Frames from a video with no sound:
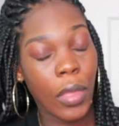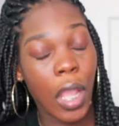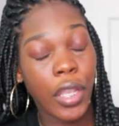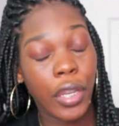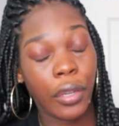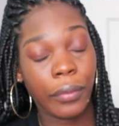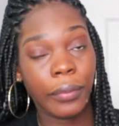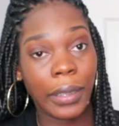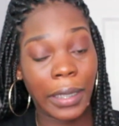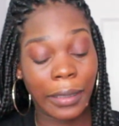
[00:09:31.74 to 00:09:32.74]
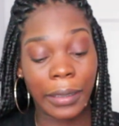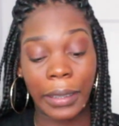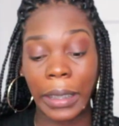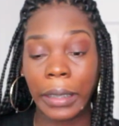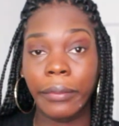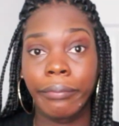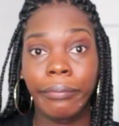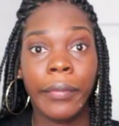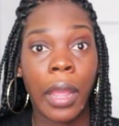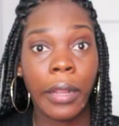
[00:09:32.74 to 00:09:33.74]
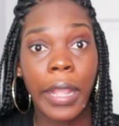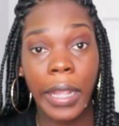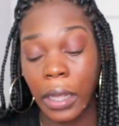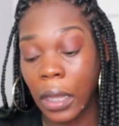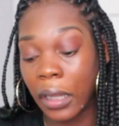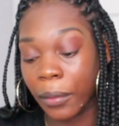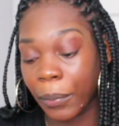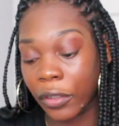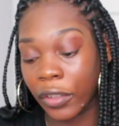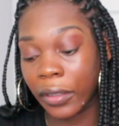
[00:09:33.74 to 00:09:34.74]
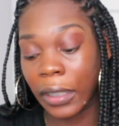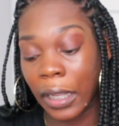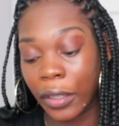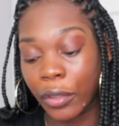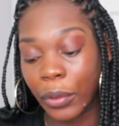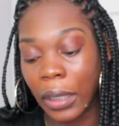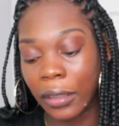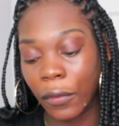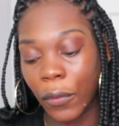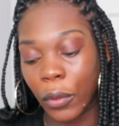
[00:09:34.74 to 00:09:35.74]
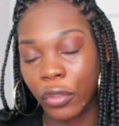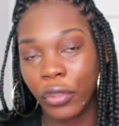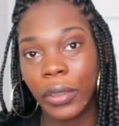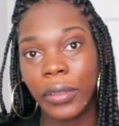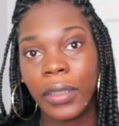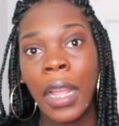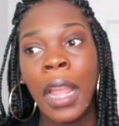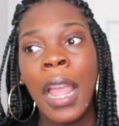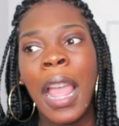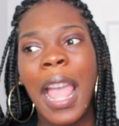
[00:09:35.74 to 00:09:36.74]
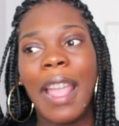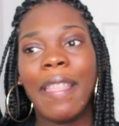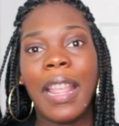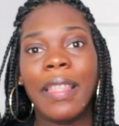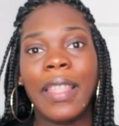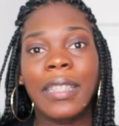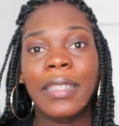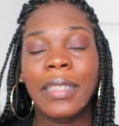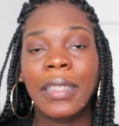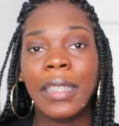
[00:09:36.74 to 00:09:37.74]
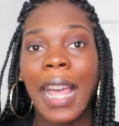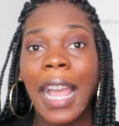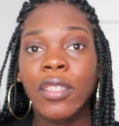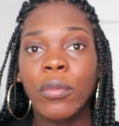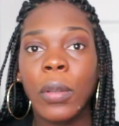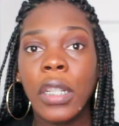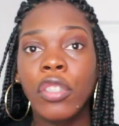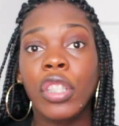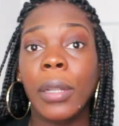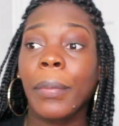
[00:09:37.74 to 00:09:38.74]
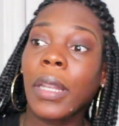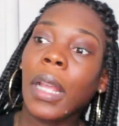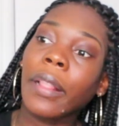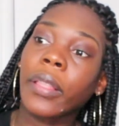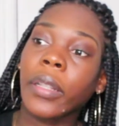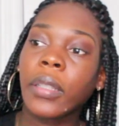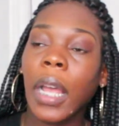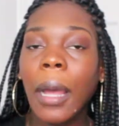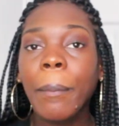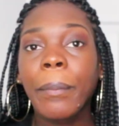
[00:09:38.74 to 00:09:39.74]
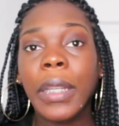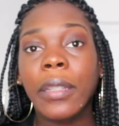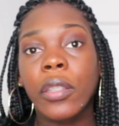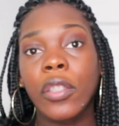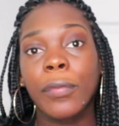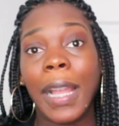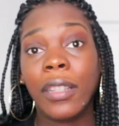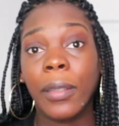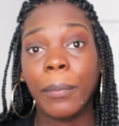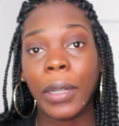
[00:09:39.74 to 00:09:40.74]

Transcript: you know, instilling, taking lots of pictures together and doing lots of photo shoots. And then this last one should have been at the top because it goes back to